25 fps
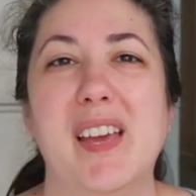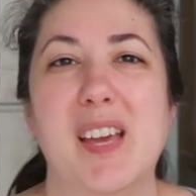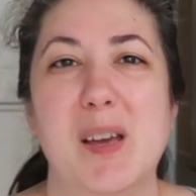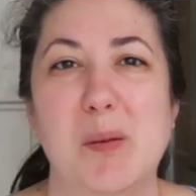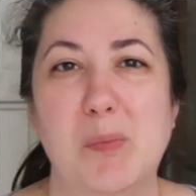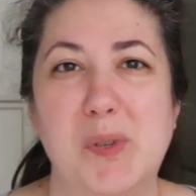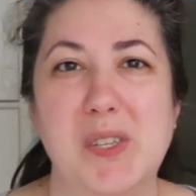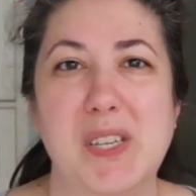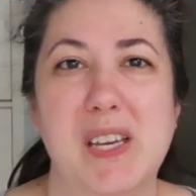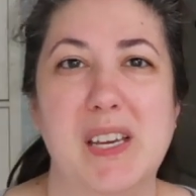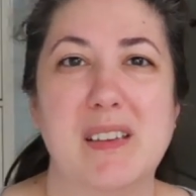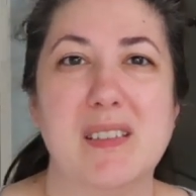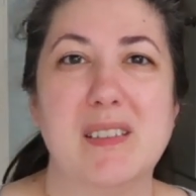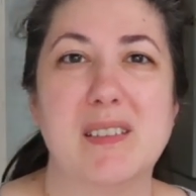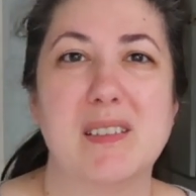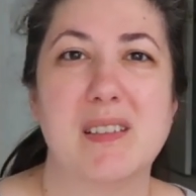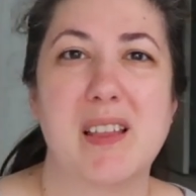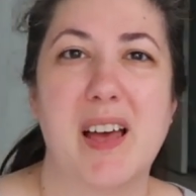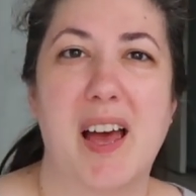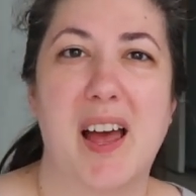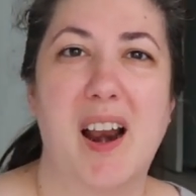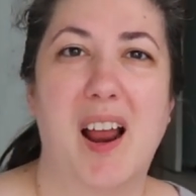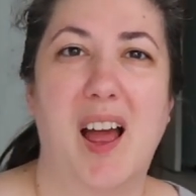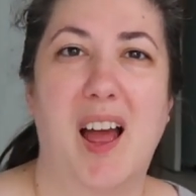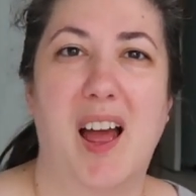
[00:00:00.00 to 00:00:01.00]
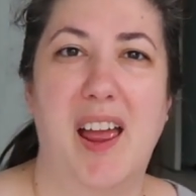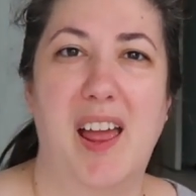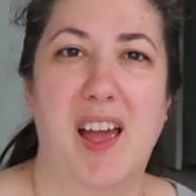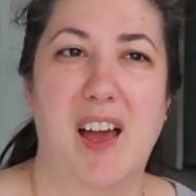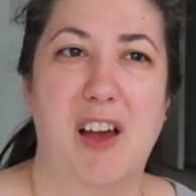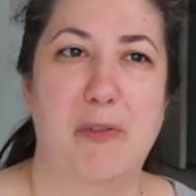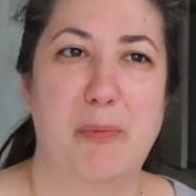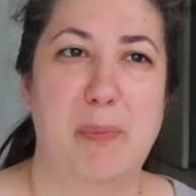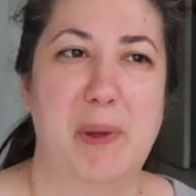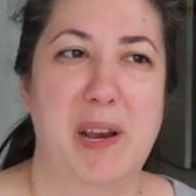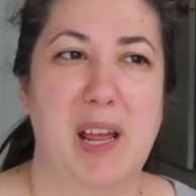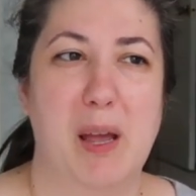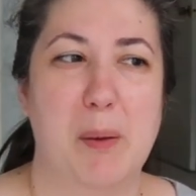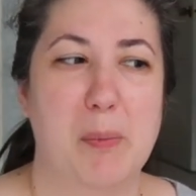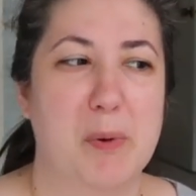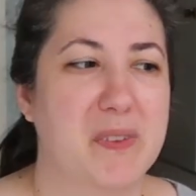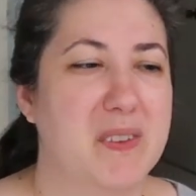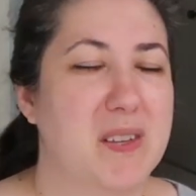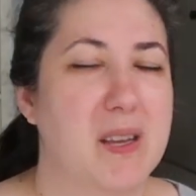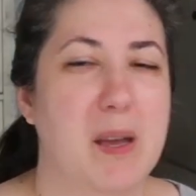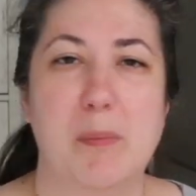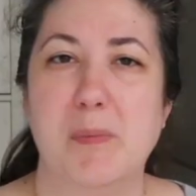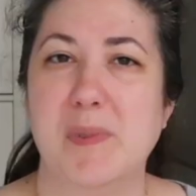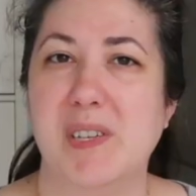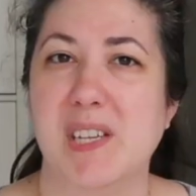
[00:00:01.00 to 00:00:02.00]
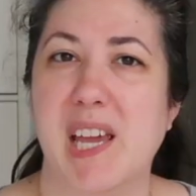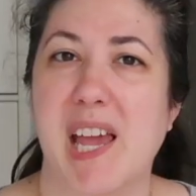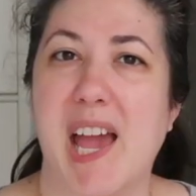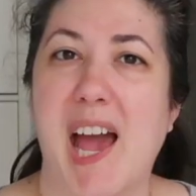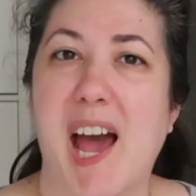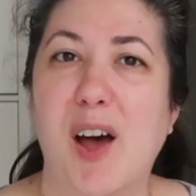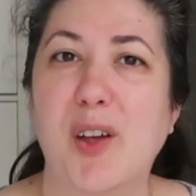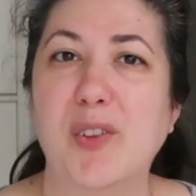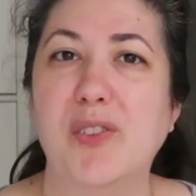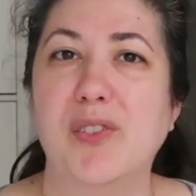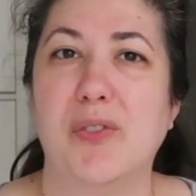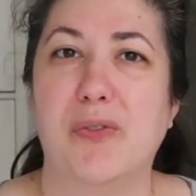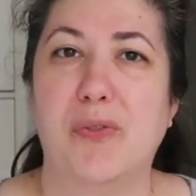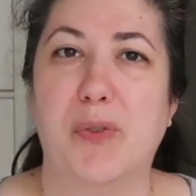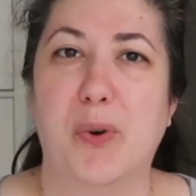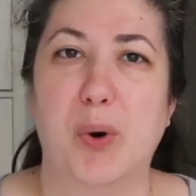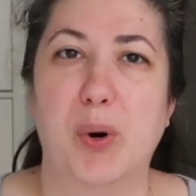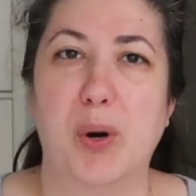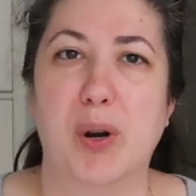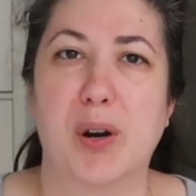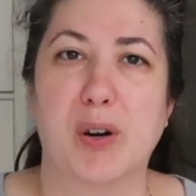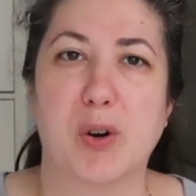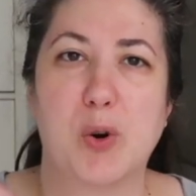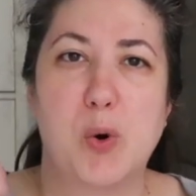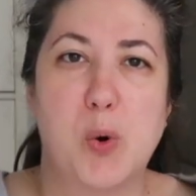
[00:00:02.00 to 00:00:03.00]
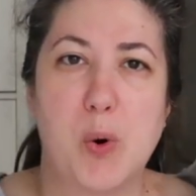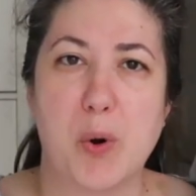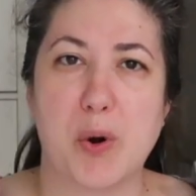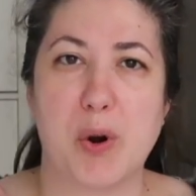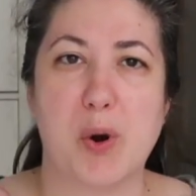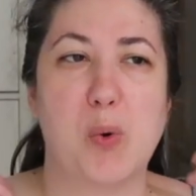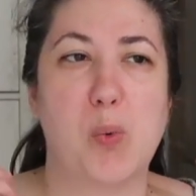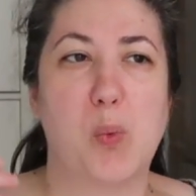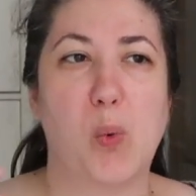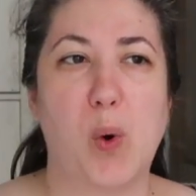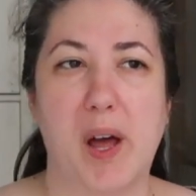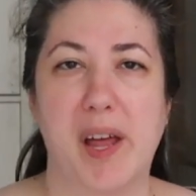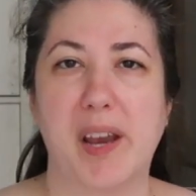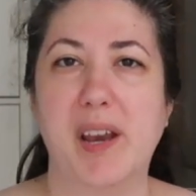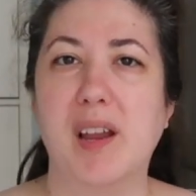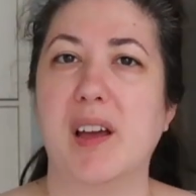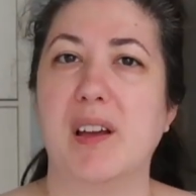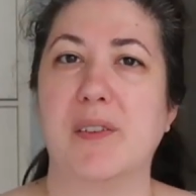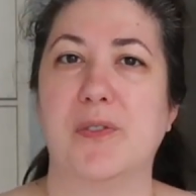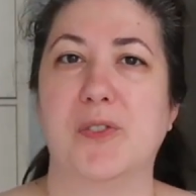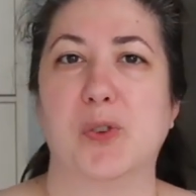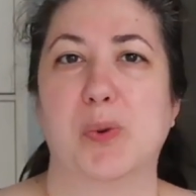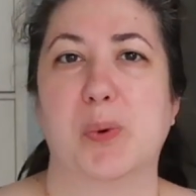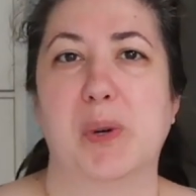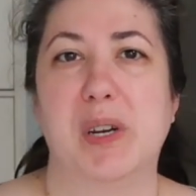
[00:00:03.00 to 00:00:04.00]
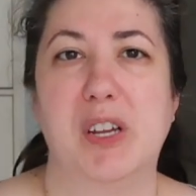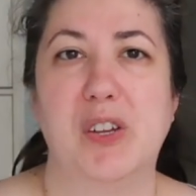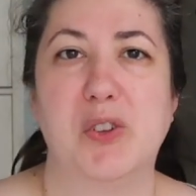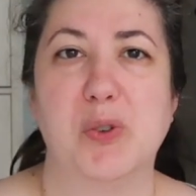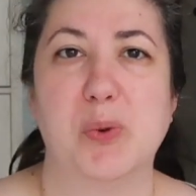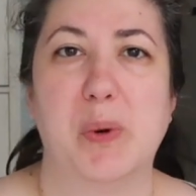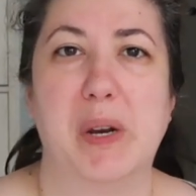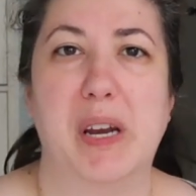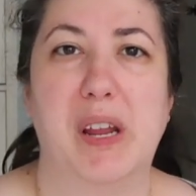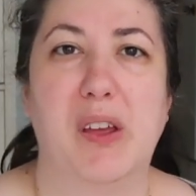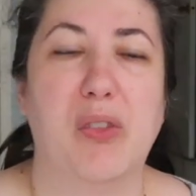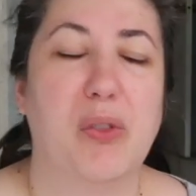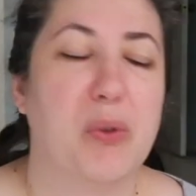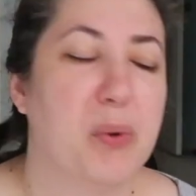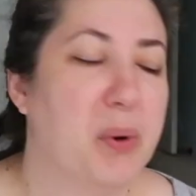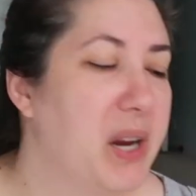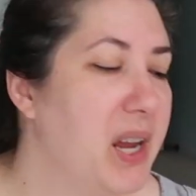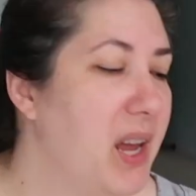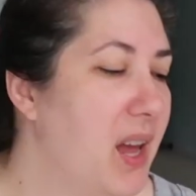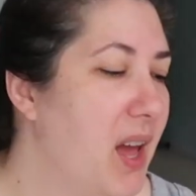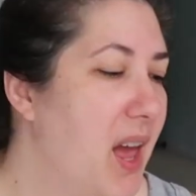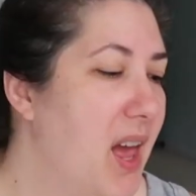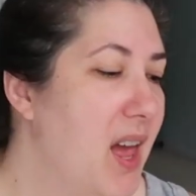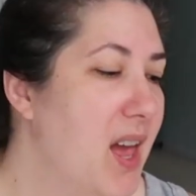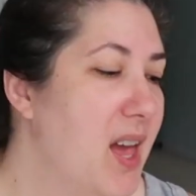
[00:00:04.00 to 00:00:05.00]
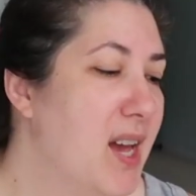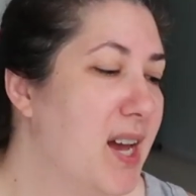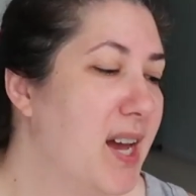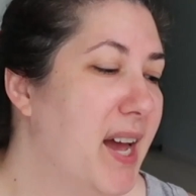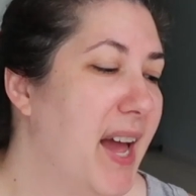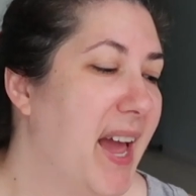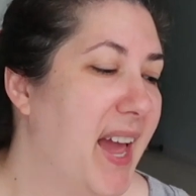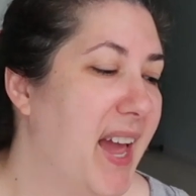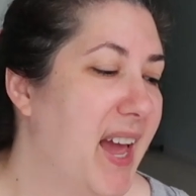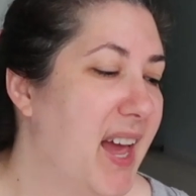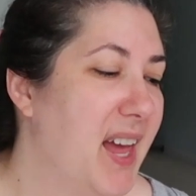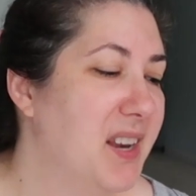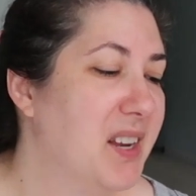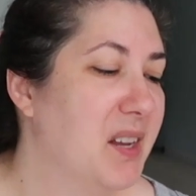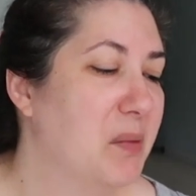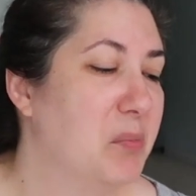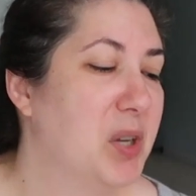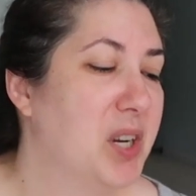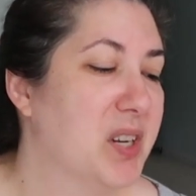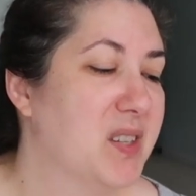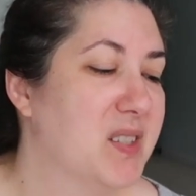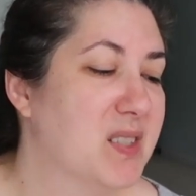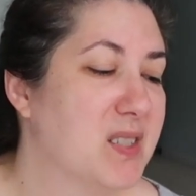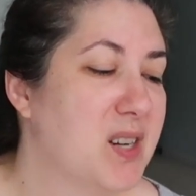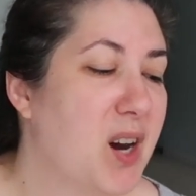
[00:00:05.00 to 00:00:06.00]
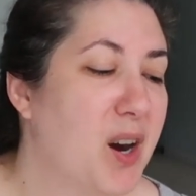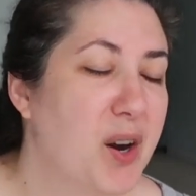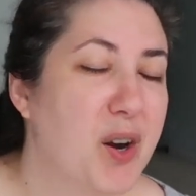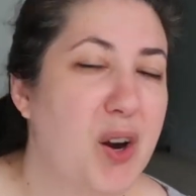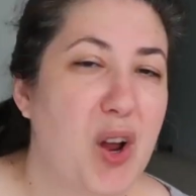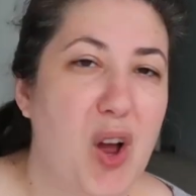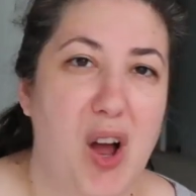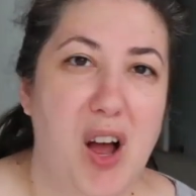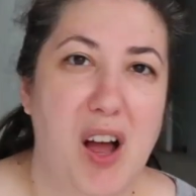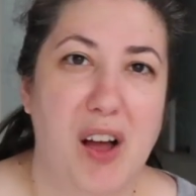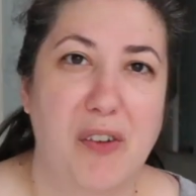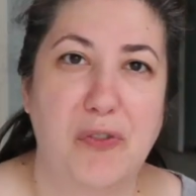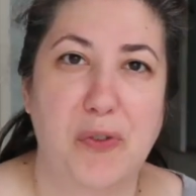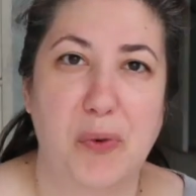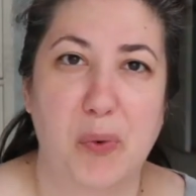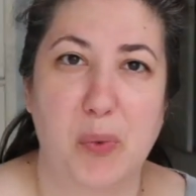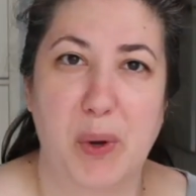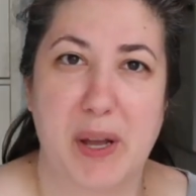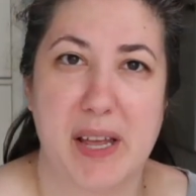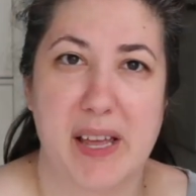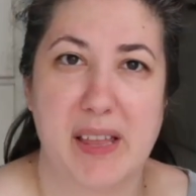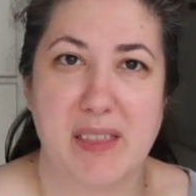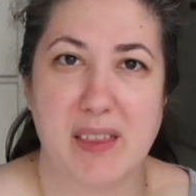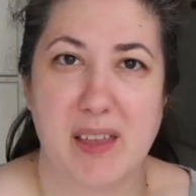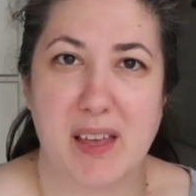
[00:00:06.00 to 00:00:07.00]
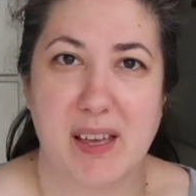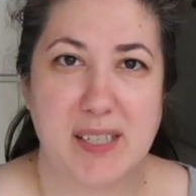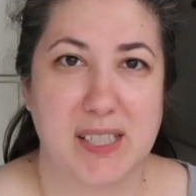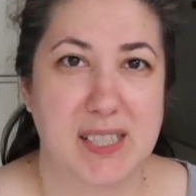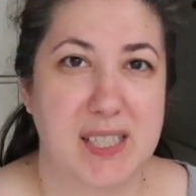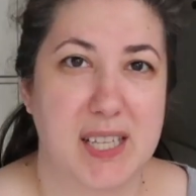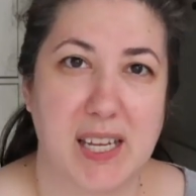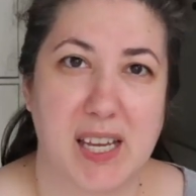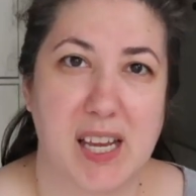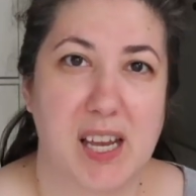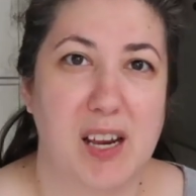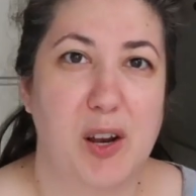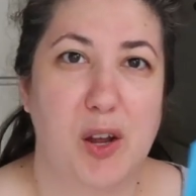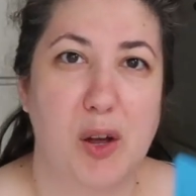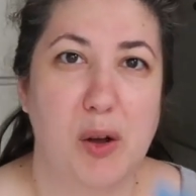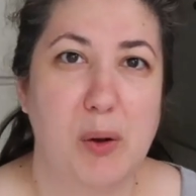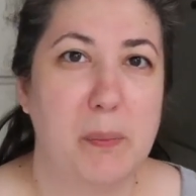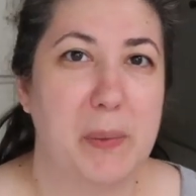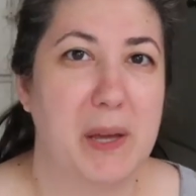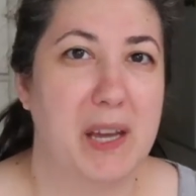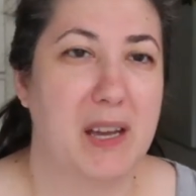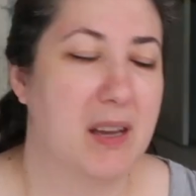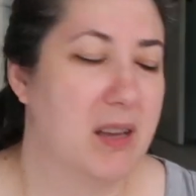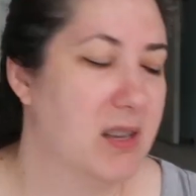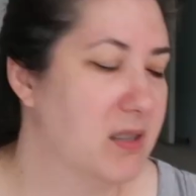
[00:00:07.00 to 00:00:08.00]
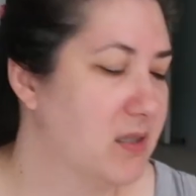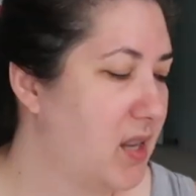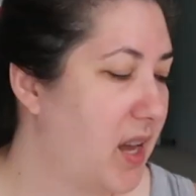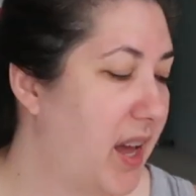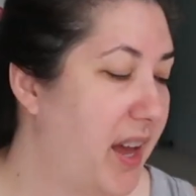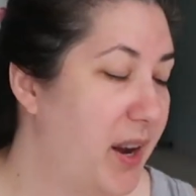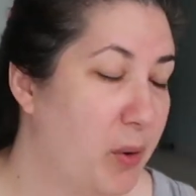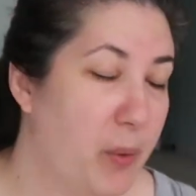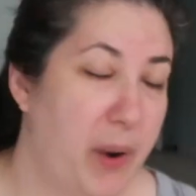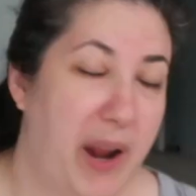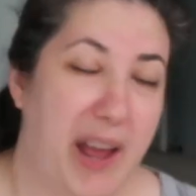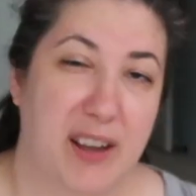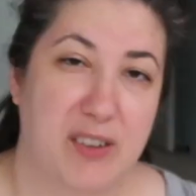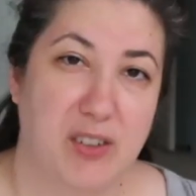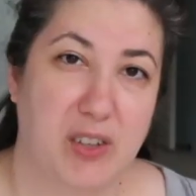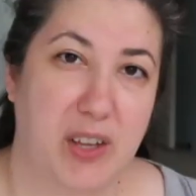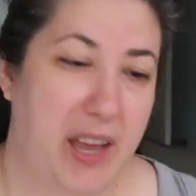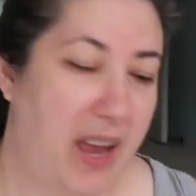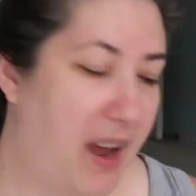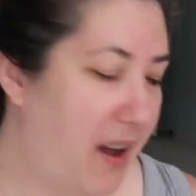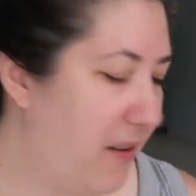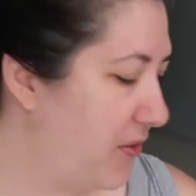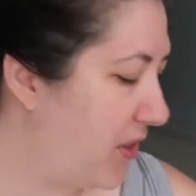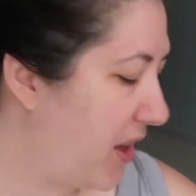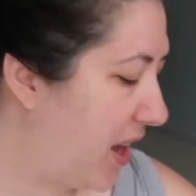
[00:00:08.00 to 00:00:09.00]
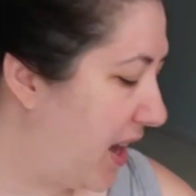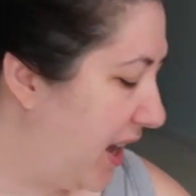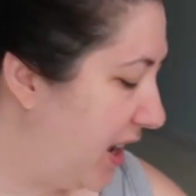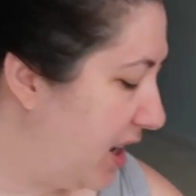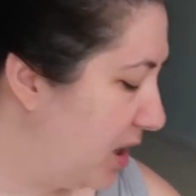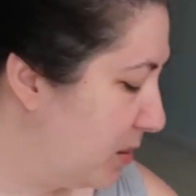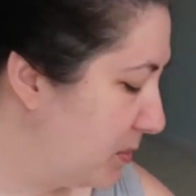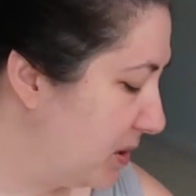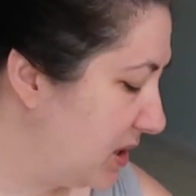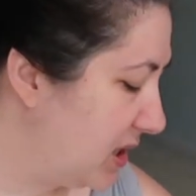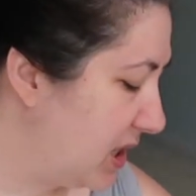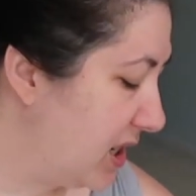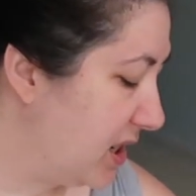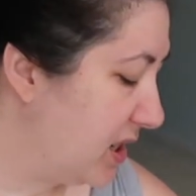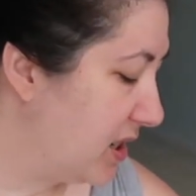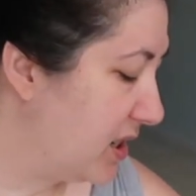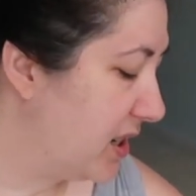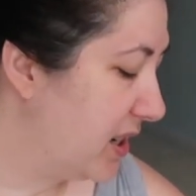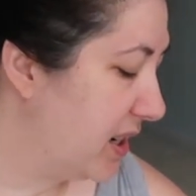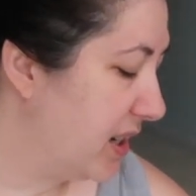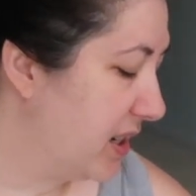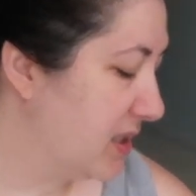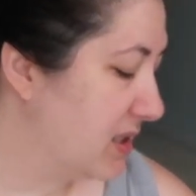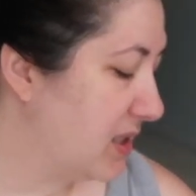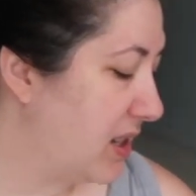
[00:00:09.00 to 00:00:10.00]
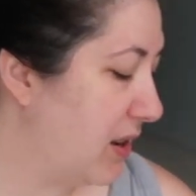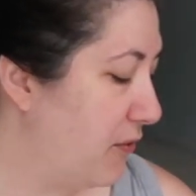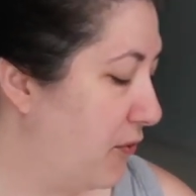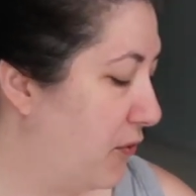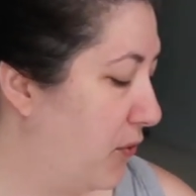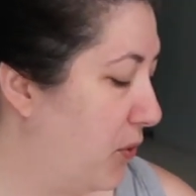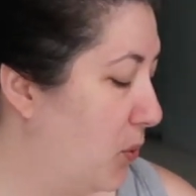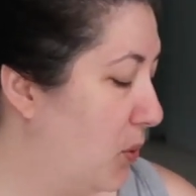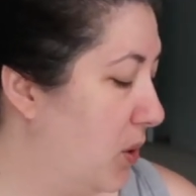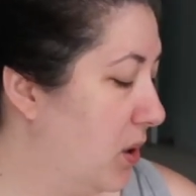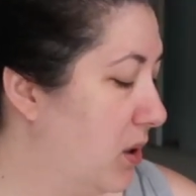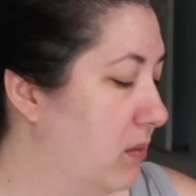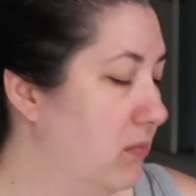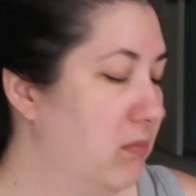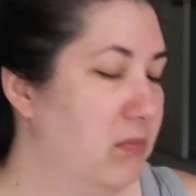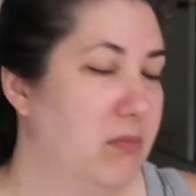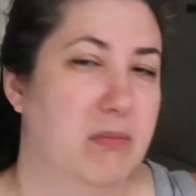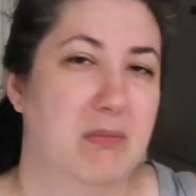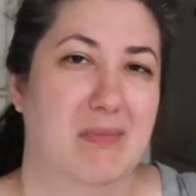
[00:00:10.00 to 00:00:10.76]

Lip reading: empties that I have been able to empty out for Q1 of 2023. And I'm going to start off with a sticky note because I don't actually have the items here except for